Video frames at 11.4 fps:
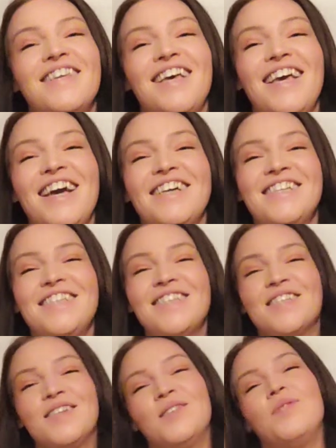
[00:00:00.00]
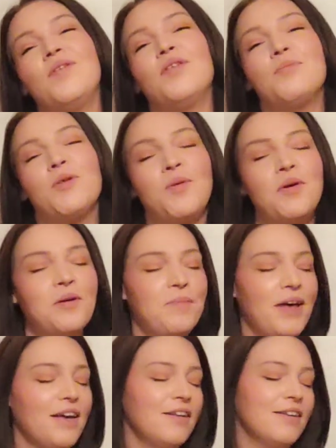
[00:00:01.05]
Hey guys, welcome or welcome
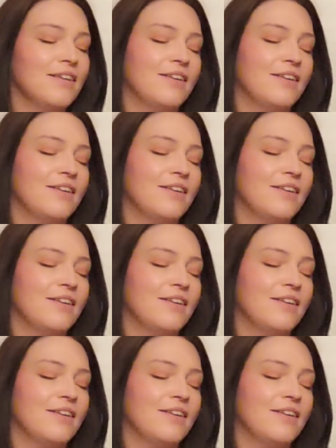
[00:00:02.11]
back.